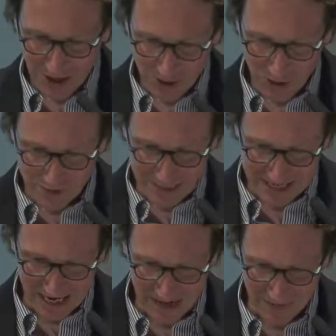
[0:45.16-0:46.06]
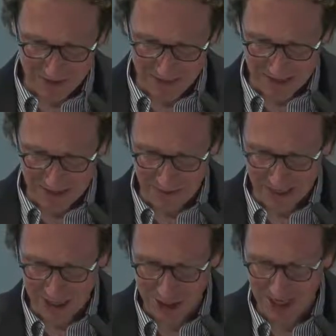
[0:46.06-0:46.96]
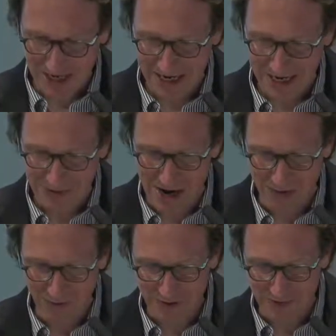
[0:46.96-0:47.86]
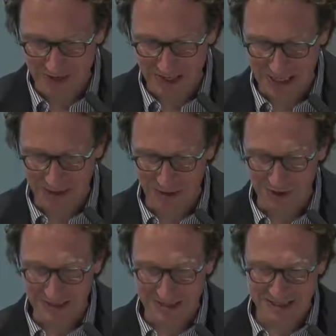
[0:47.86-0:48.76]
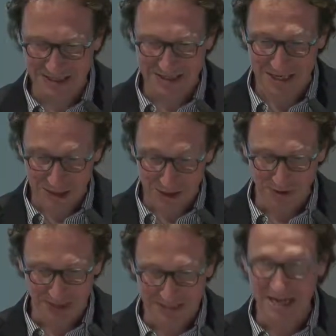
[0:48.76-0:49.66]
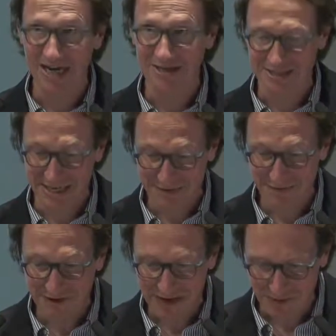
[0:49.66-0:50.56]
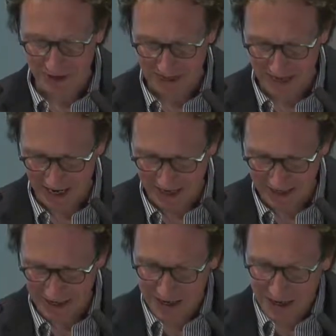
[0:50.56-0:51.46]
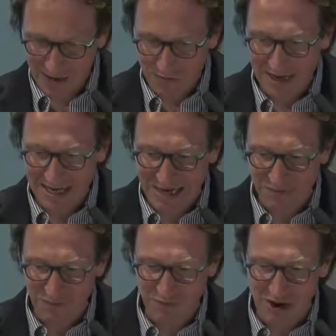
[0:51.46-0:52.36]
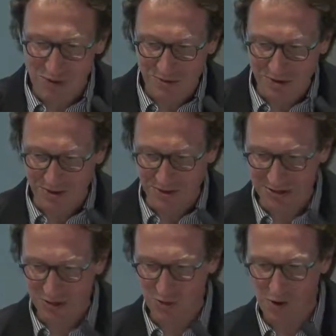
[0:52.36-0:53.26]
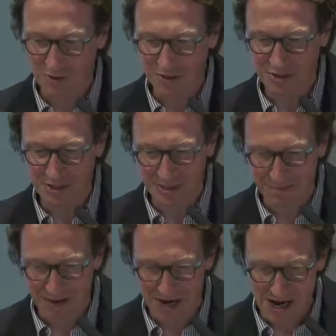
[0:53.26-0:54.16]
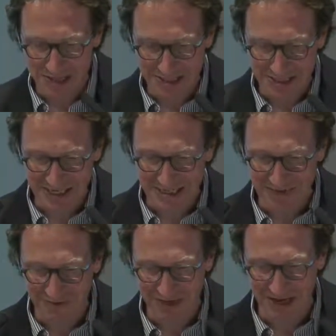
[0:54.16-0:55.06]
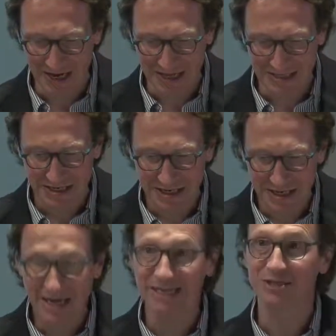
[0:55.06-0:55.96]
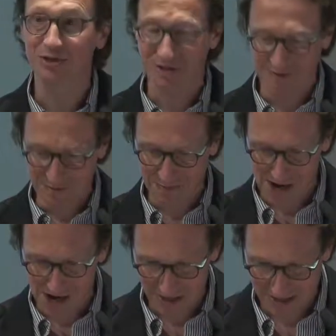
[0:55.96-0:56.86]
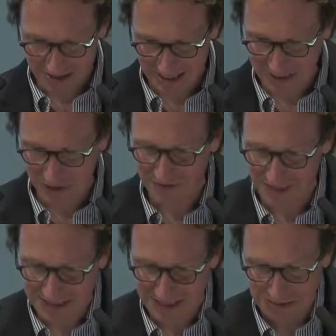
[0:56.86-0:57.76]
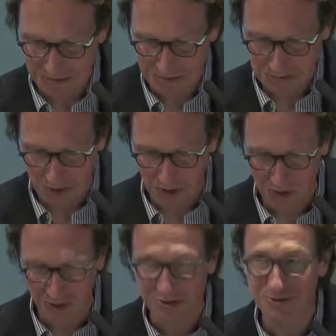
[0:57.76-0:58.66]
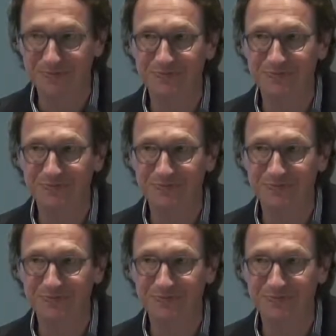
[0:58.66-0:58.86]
You will tell me whether my juggling around with a historian's, I understand, favorite line, William Faulkner's quote, "The past is never dead, it's not even past," is convincing or not.